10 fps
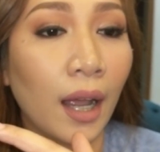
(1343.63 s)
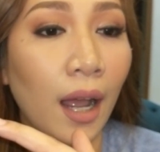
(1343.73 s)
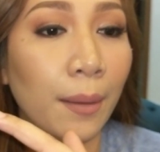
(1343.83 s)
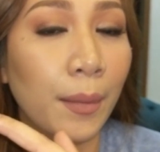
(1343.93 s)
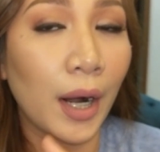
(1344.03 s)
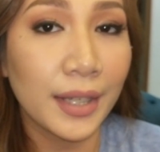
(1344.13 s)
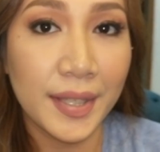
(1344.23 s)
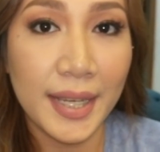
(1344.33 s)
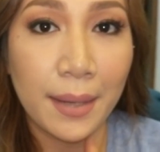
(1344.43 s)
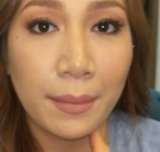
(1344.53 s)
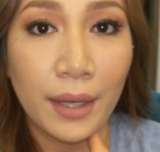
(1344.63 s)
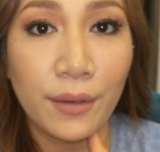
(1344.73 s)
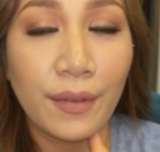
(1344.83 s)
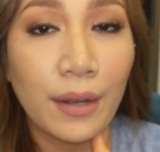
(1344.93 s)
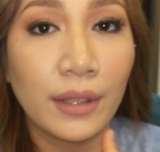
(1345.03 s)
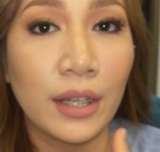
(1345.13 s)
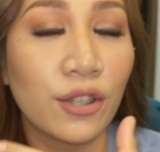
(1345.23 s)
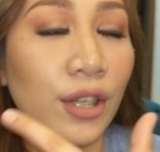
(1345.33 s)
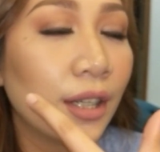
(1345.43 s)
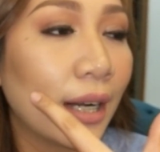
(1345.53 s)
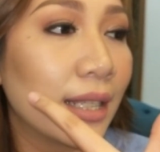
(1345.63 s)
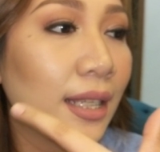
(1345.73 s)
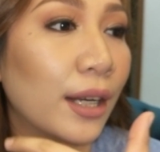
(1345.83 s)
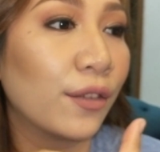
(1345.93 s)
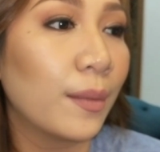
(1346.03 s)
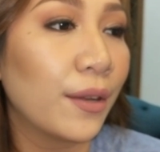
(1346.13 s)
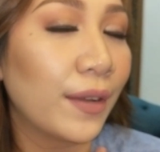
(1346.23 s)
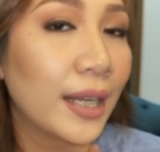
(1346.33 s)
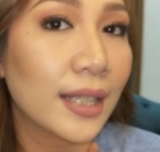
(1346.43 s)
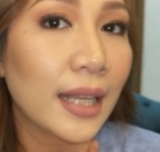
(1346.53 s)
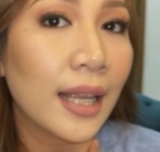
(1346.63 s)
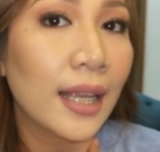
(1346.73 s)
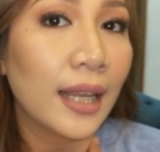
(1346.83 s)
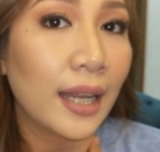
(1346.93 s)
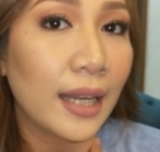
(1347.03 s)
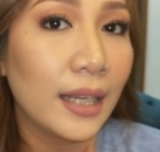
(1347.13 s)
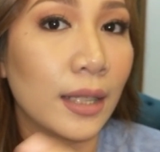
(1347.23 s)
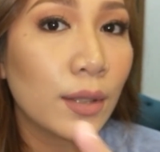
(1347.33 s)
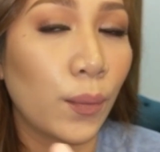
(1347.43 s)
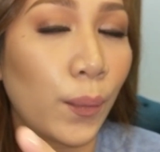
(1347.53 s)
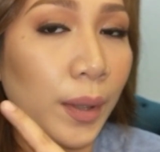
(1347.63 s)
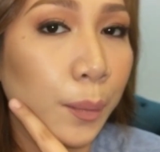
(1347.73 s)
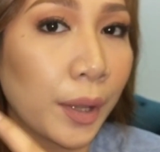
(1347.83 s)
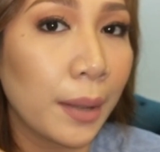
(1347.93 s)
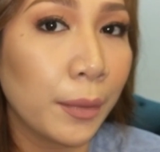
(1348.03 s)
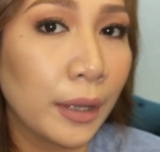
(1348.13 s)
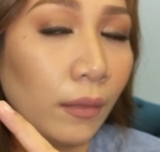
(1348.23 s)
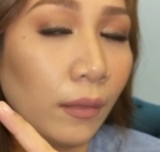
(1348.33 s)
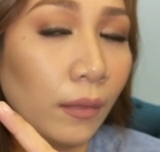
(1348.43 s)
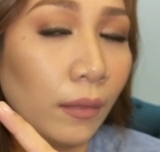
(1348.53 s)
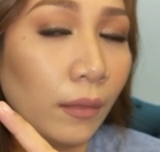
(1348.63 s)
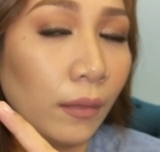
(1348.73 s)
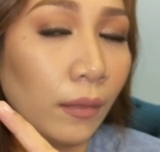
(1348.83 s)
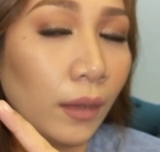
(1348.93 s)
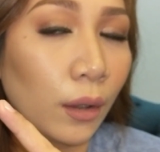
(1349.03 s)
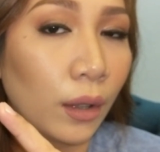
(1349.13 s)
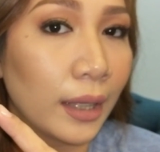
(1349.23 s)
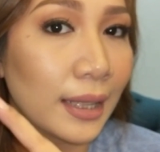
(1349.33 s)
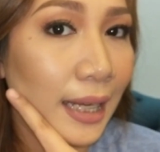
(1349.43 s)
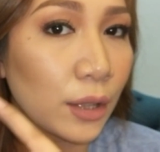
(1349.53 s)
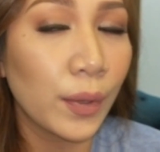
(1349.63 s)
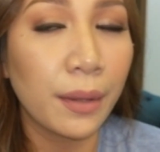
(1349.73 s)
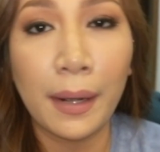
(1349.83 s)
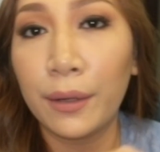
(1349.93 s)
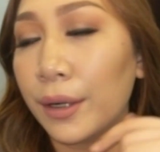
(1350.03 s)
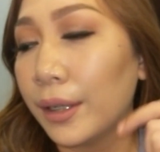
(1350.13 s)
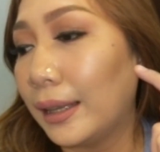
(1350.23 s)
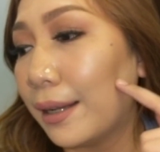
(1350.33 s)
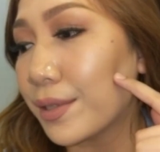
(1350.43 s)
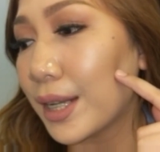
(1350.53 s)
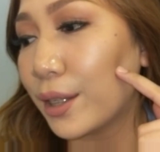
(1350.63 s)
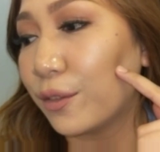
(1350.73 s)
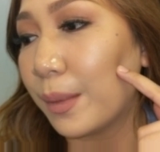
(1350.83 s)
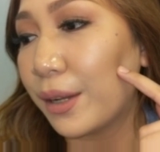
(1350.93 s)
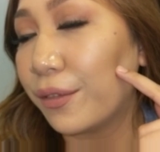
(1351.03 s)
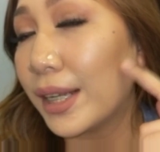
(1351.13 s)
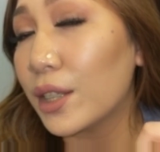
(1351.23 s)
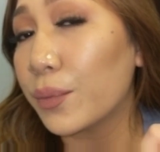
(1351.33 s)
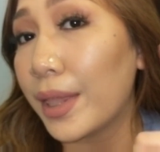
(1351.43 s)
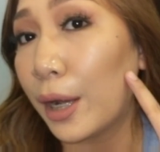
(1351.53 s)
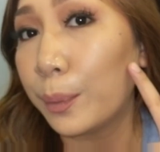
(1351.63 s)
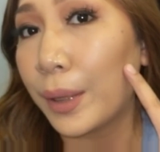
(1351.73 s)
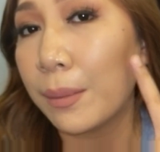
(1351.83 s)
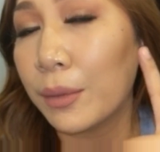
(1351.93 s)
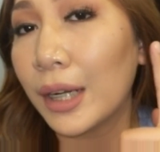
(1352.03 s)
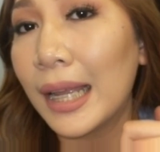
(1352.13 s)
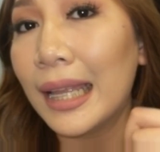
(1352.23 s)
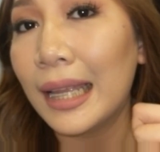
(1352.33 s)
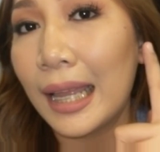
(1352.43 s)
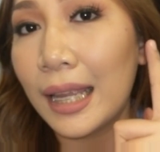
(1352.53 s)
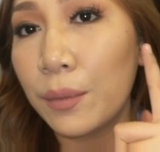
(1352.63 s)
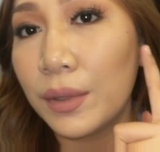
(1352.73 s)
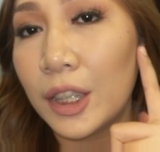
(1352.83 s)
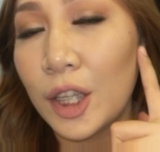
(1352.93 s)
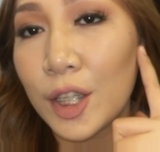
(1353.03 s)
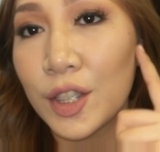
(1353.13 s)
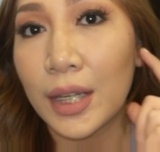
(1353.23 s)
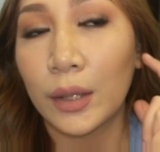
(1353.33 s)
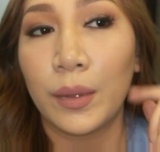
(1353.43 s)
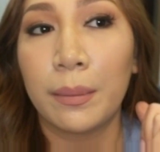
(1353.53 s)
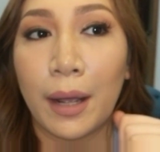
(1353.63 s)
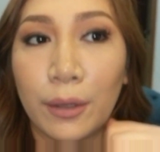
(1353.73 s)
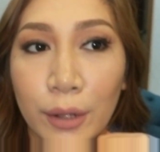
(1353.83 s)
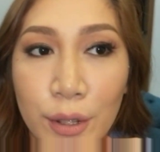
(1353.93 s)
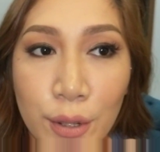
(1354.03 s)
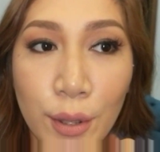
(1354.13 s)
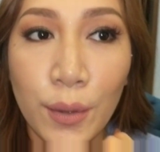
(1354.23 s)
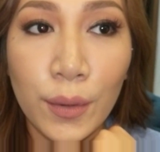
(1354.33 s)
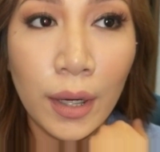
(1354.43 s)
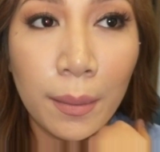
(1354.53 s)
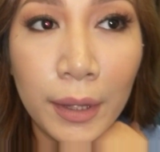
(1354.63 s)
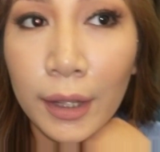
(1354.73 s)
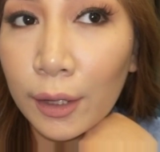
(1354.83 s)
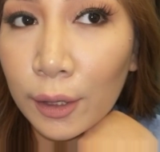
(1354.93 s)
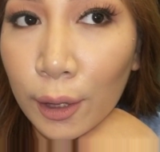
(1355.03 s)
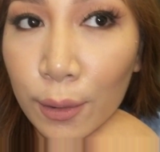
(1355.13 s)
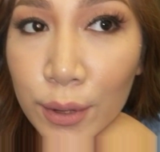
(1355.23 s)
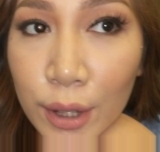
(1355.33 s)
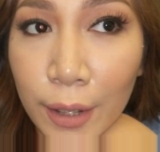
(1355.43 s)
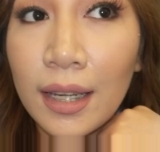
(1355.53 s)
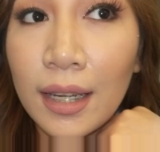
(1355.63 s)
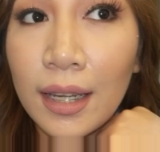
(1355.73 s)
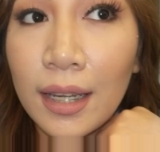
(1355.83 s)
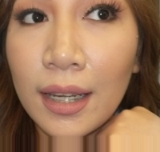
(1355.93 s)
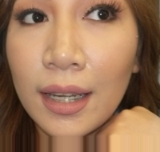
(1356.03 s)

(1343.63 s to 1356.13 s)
RCMA foundation, right side of my face is with primer, set with powder, left side of my face without primer, and we did not set with powder. So come a little closer. See,